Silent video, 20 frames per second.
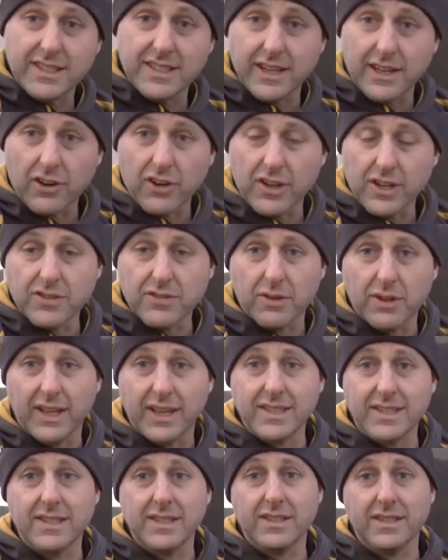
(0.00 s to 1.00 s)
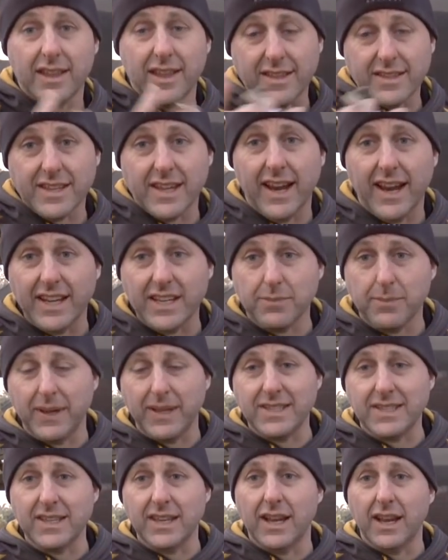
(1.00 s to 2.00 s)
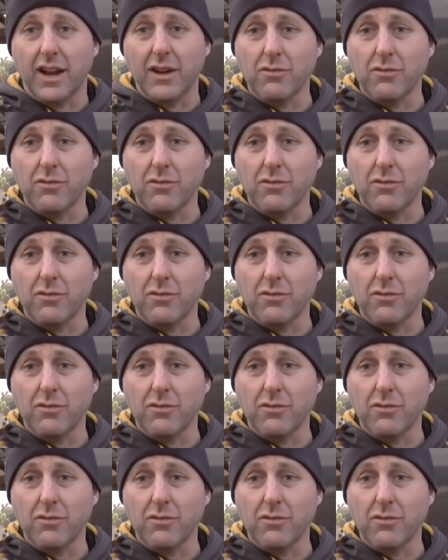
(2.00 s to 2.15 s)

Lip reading: series releases, and that's a HBC,